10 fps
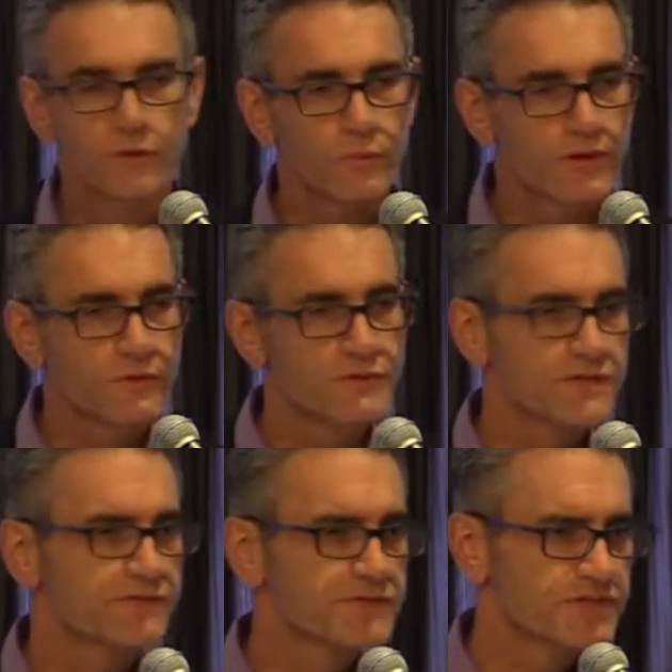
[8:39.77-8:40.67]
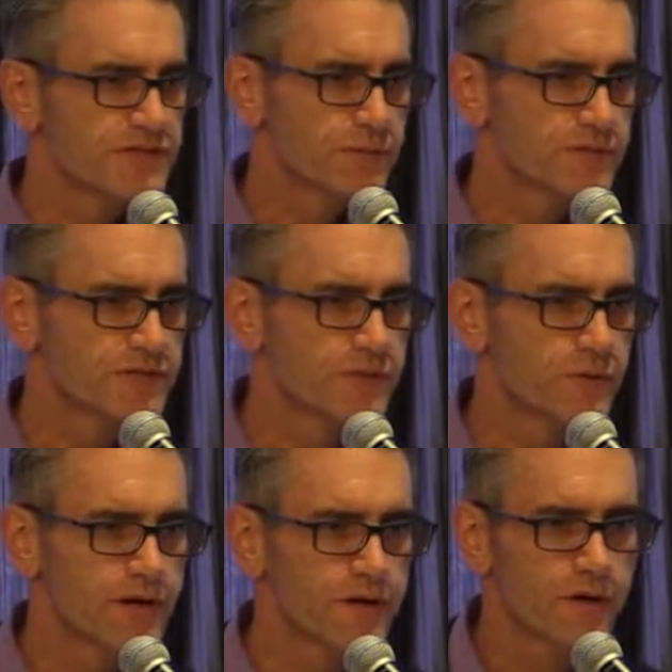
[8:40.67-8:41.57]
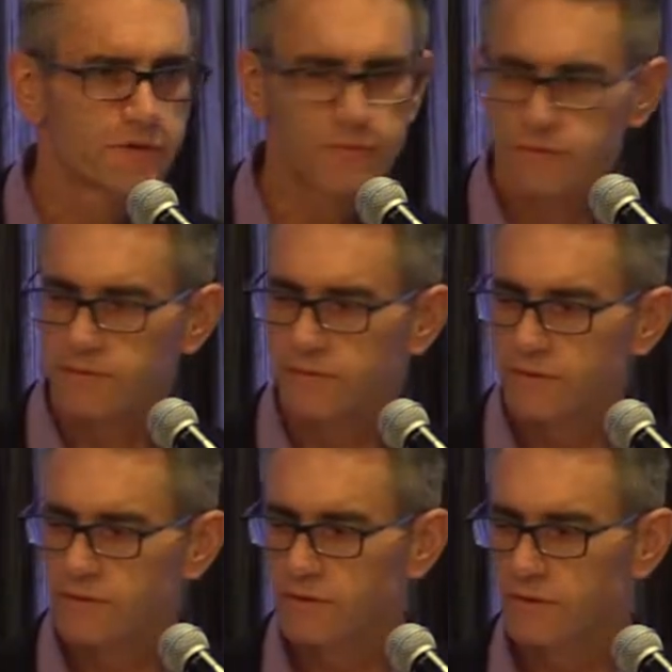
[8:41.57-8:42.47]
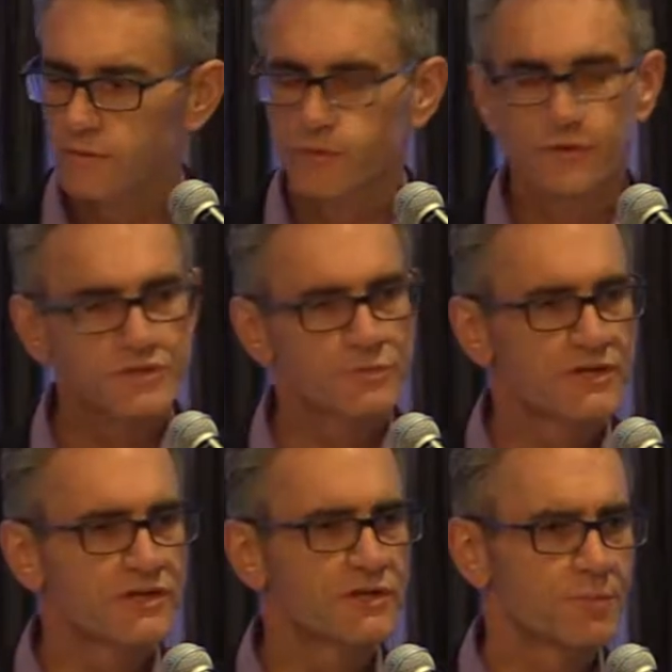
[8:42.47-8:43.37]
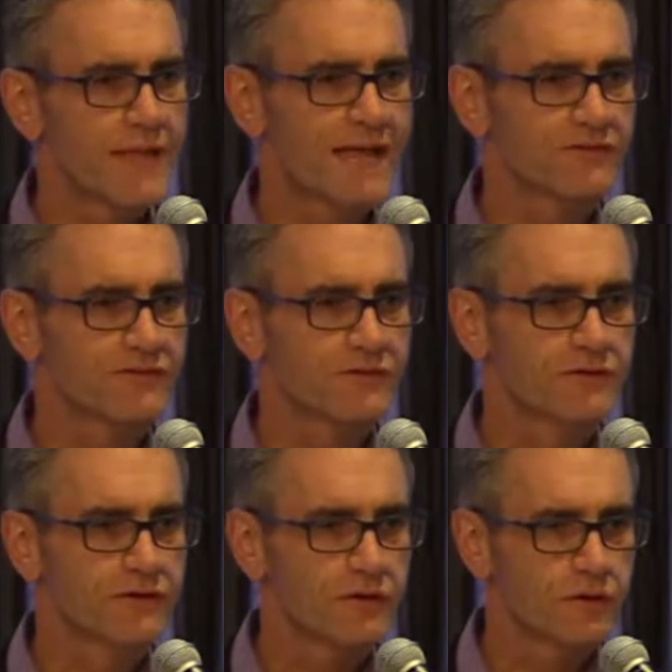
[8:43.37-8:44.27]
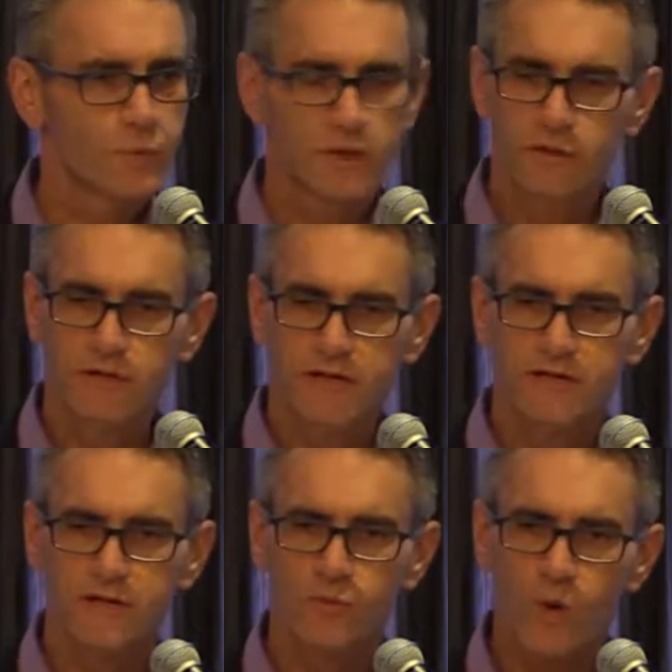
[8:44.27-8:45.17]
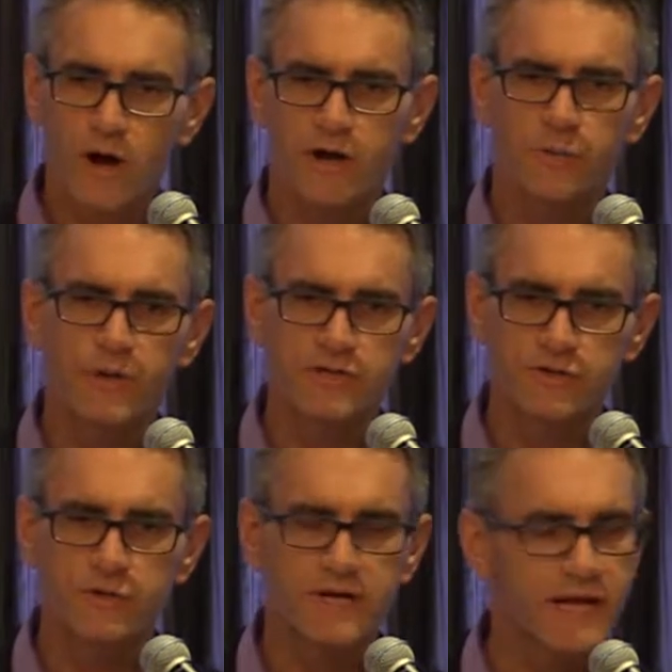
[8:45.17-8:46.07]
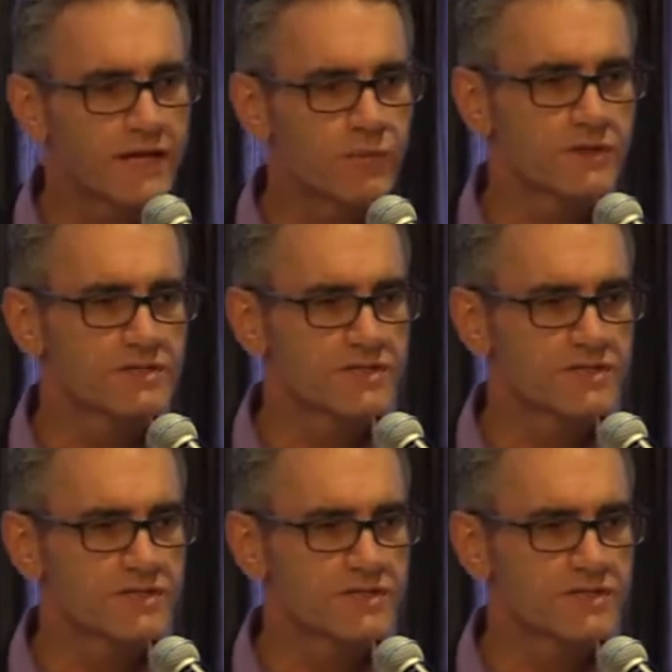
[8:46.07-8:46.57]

We use it for sequencing quite a lot. We use it within the plant. We look at it and what can we do at any one